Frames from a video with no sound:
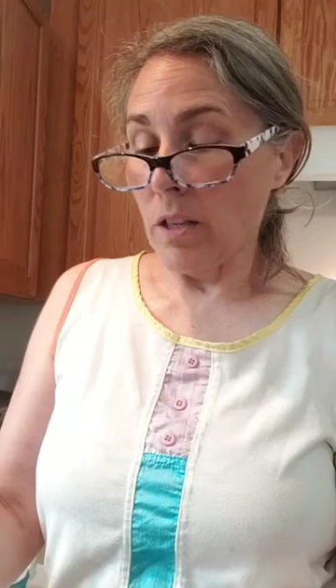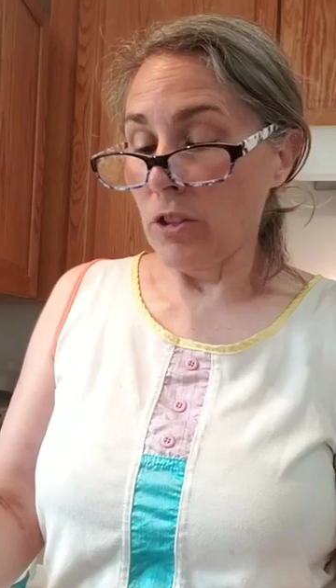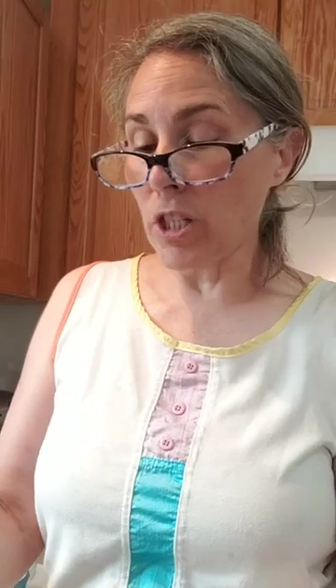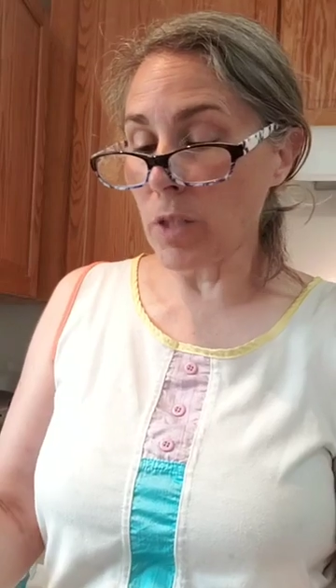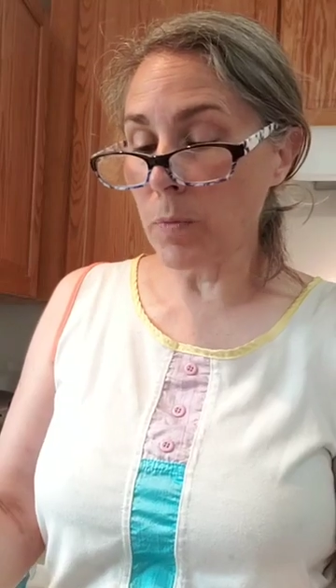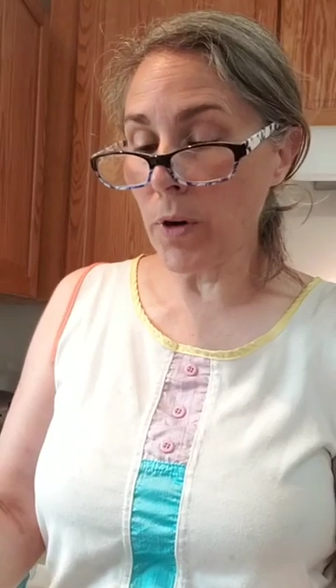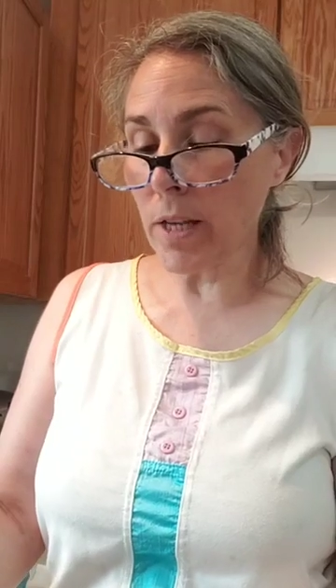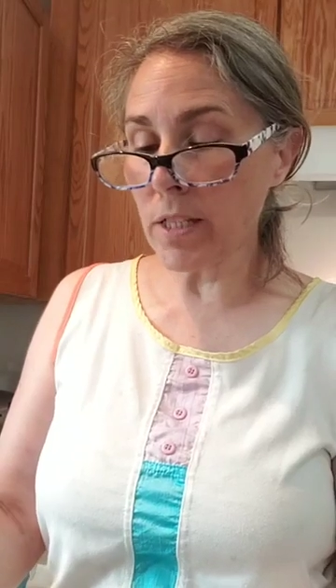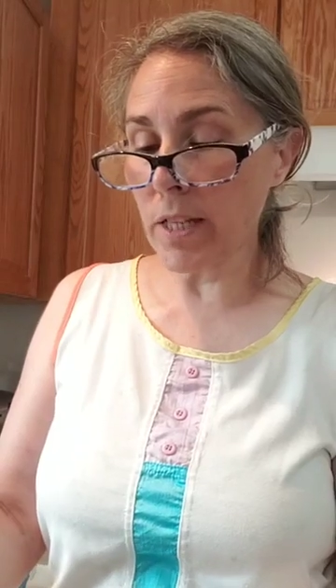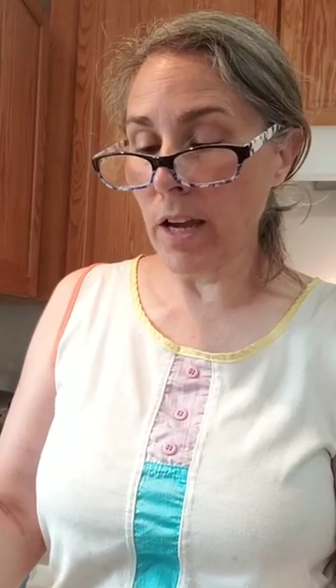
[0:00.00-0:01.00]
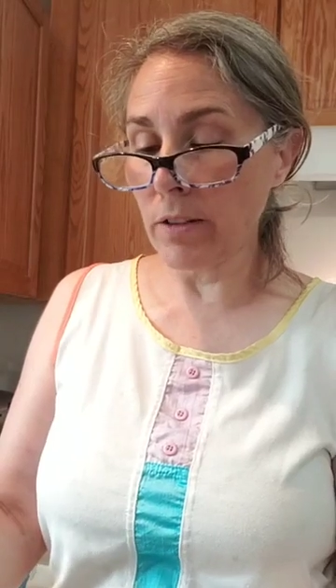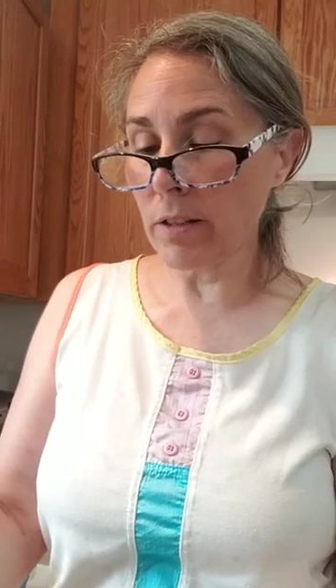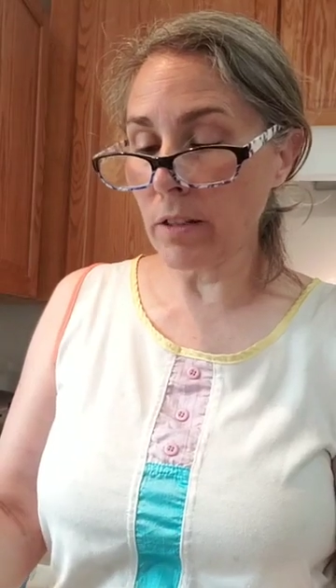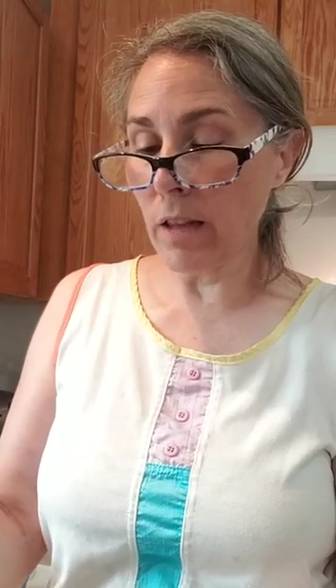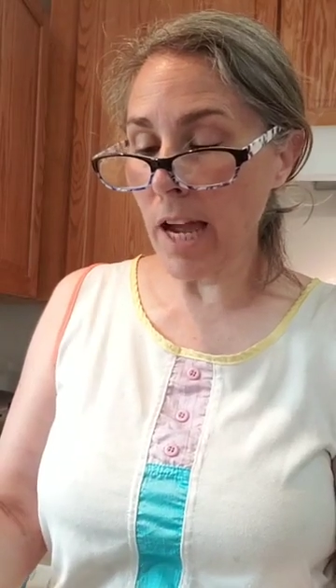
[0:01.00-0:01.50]
Just press down and
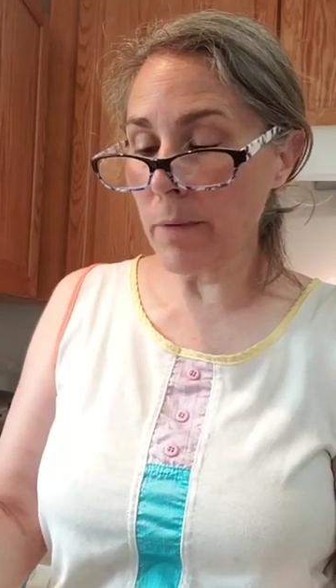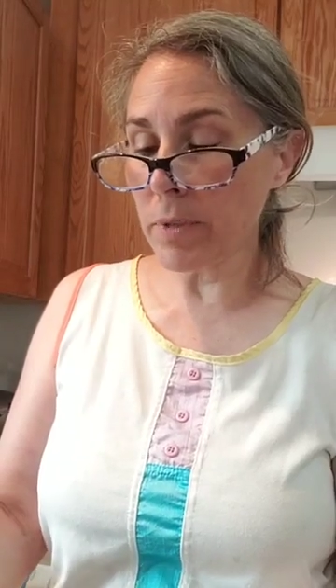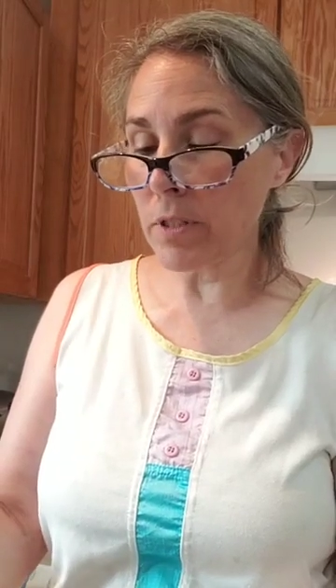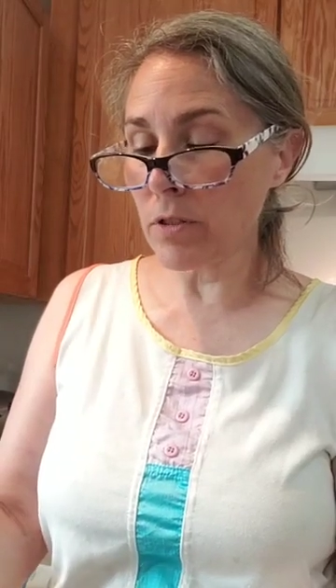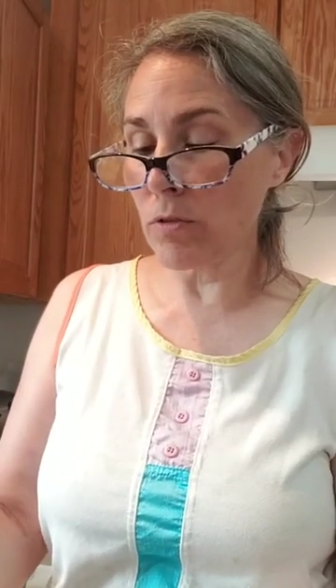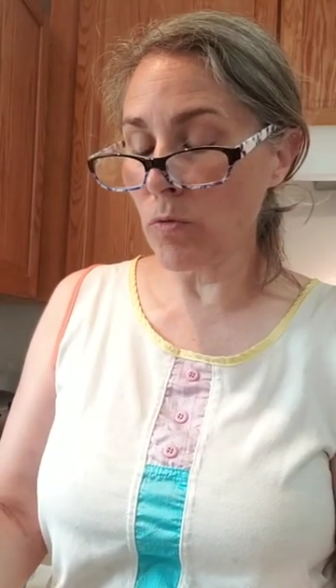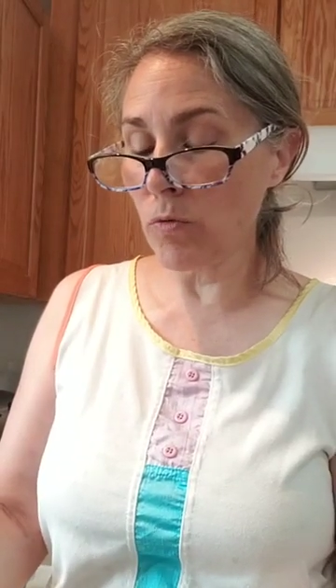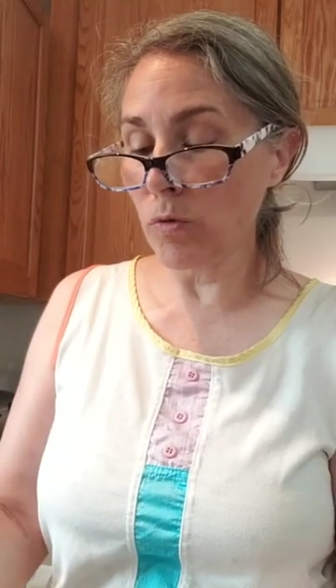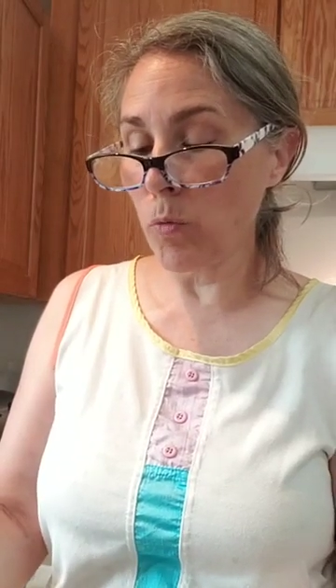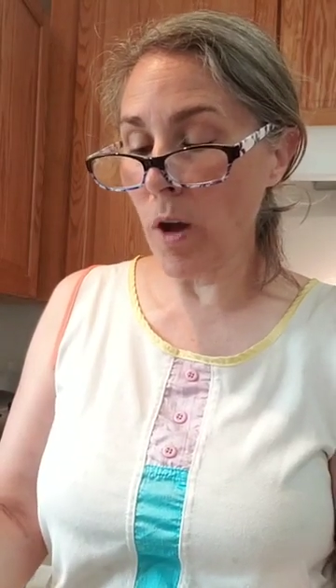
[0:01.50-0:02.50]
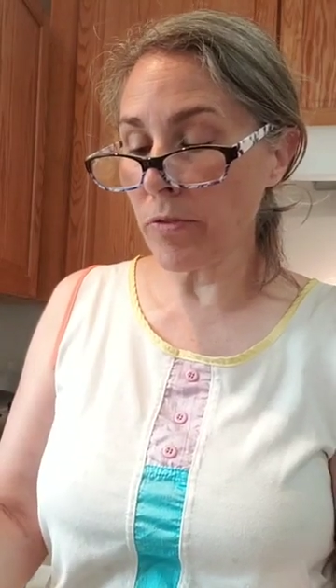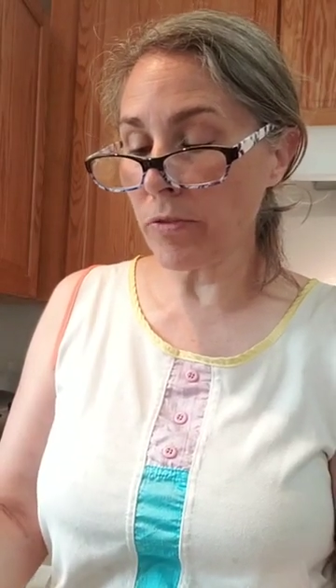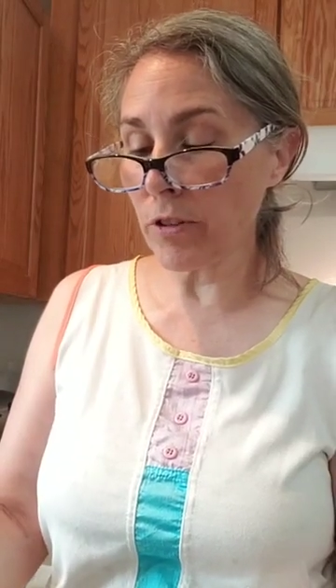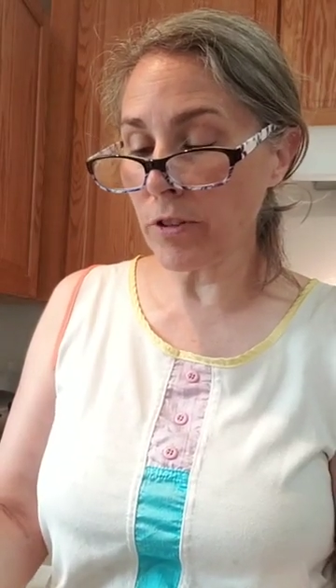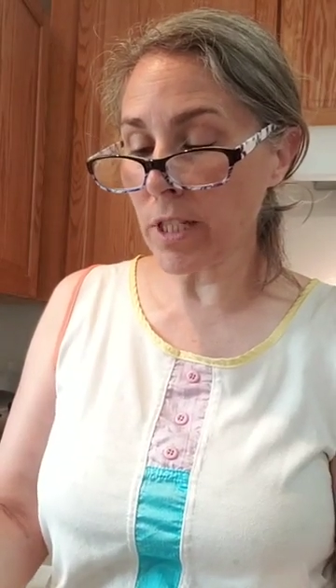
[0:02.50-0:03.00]
collapse to 1/3
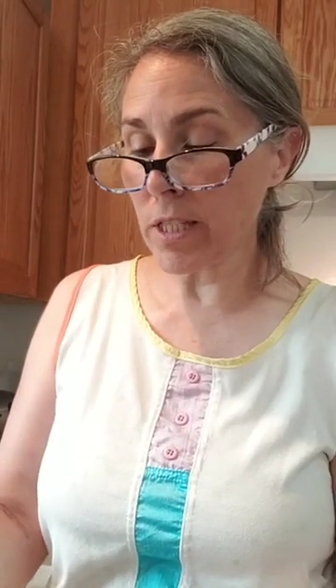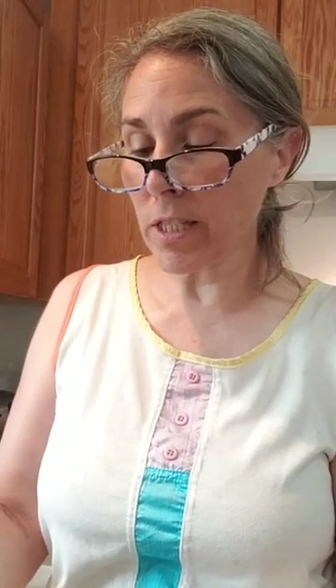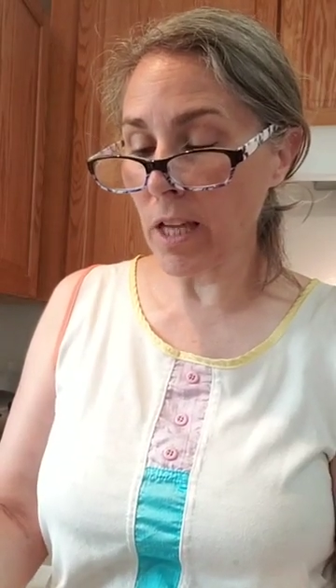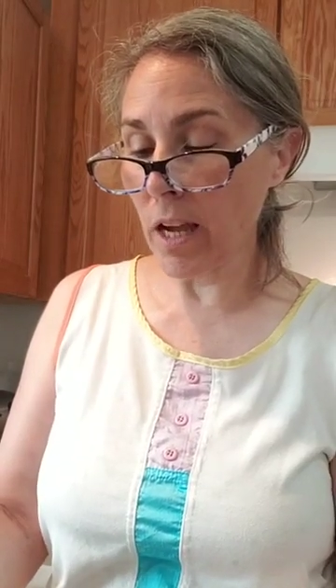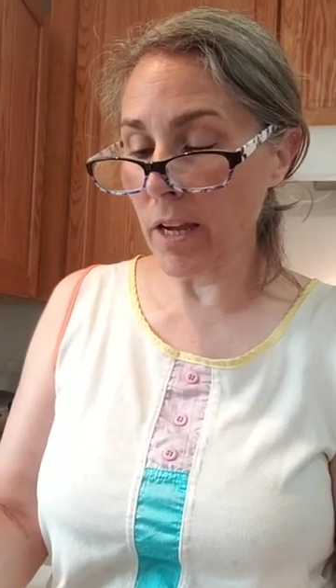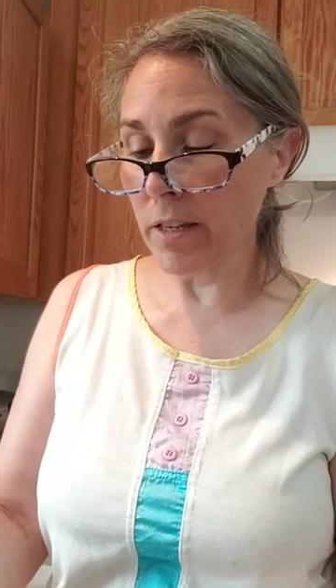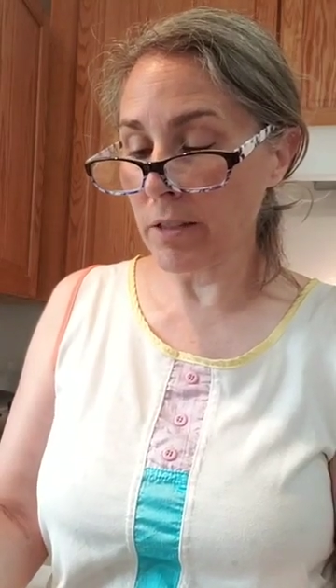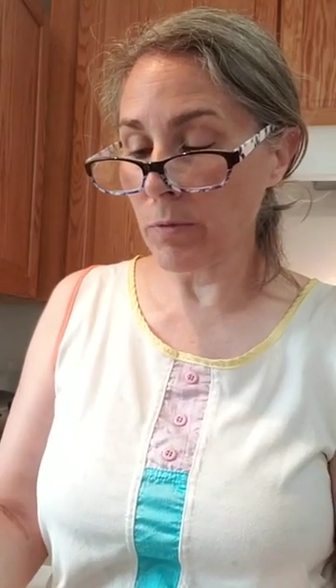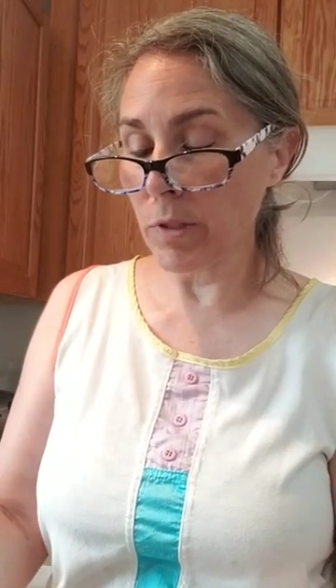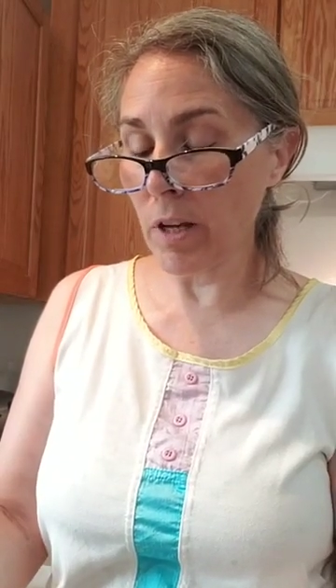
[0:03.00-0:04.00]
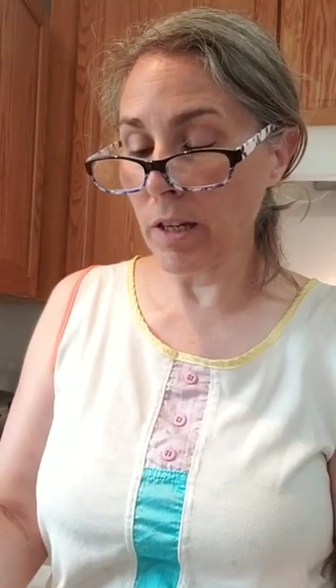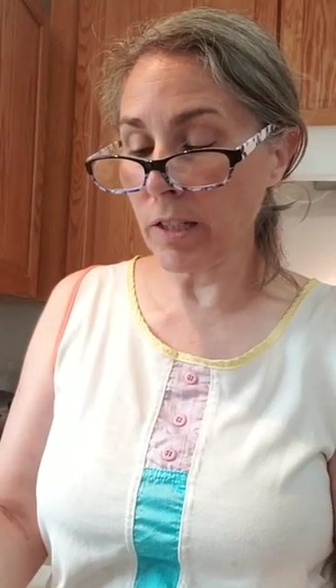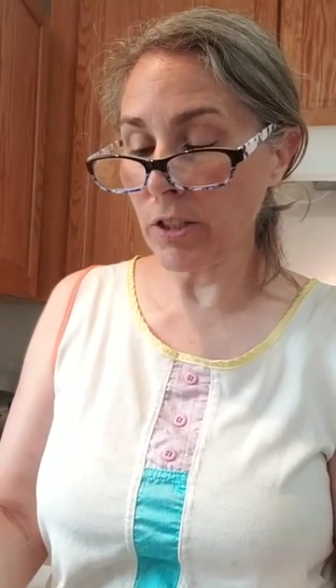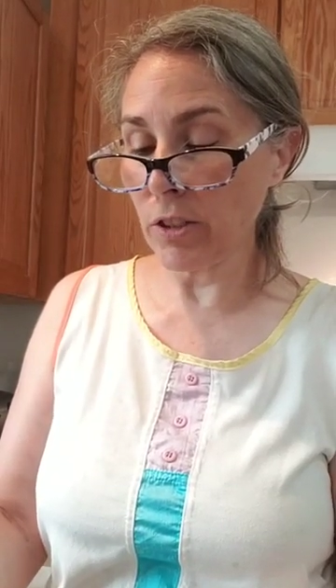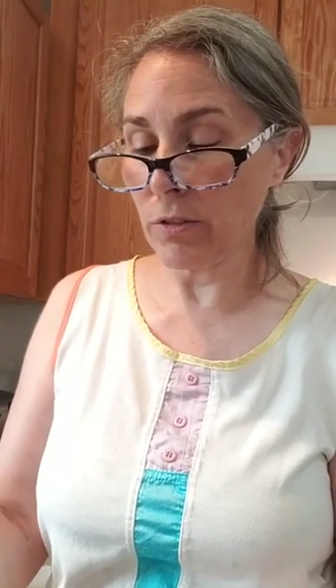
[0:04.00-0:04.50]
its size when not
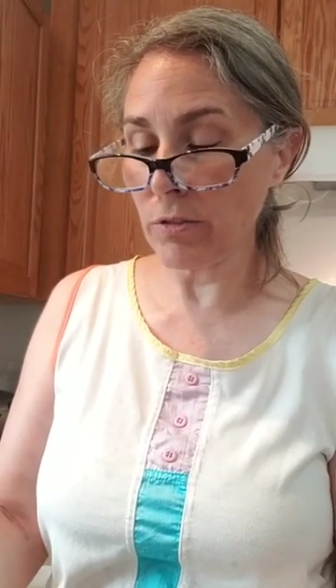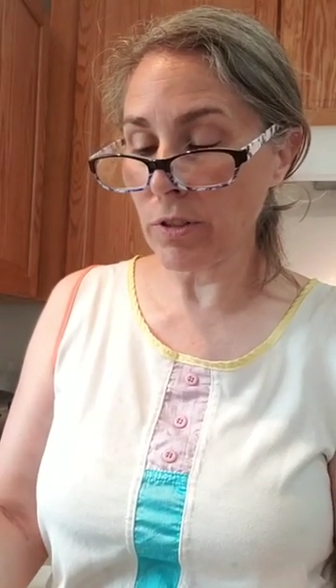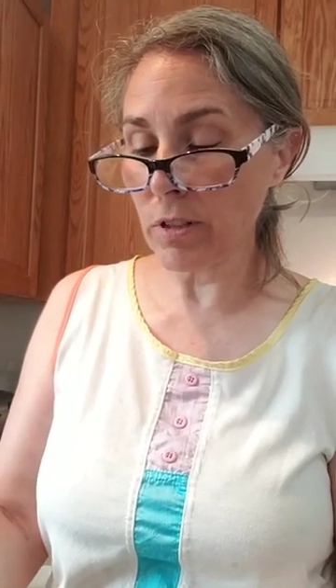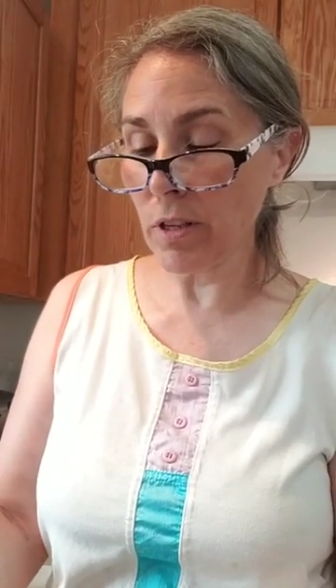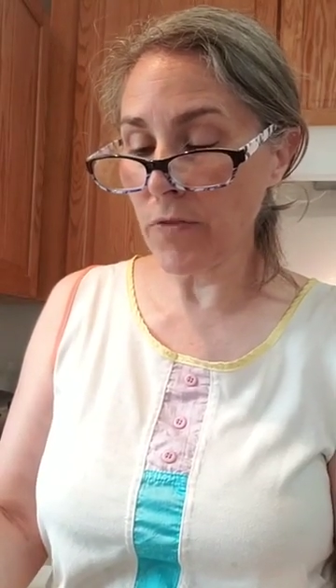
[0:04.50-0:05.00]
in use.